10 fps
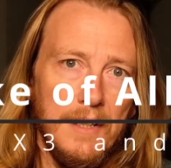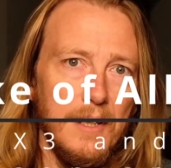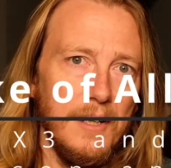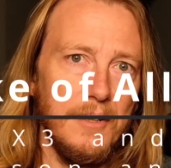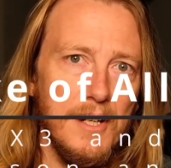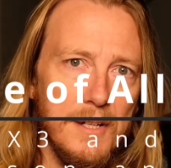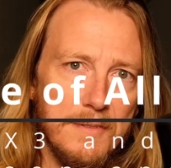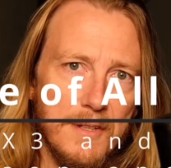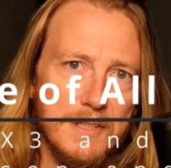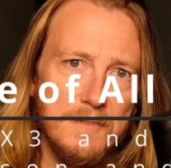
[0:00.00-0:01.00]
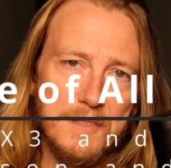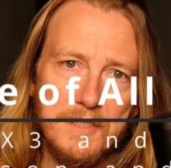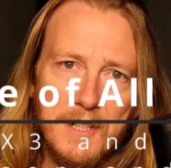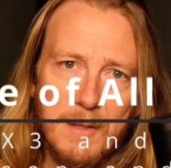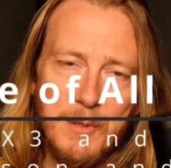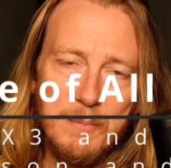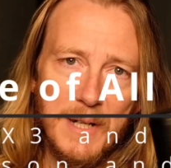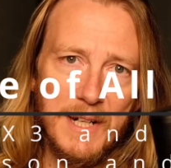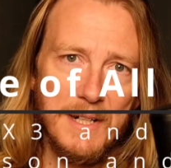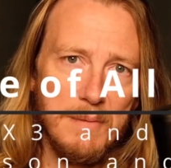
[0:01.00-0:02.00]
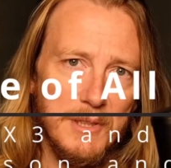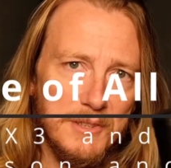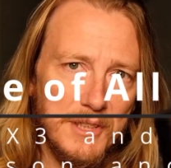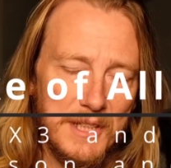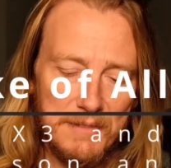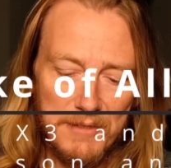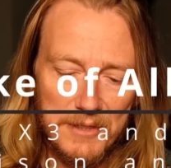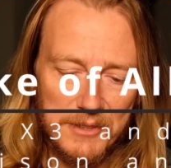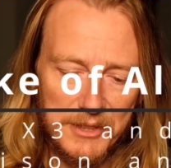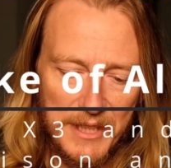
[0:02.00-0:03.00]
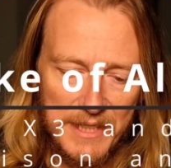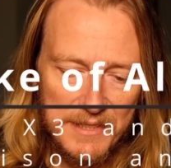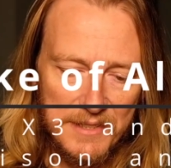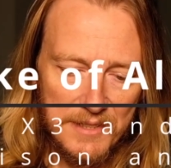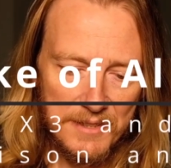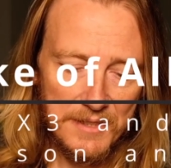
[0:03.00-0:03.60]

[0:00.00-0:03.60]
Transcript: Alright, thanks for stopping by. I'm your Jake of all trades.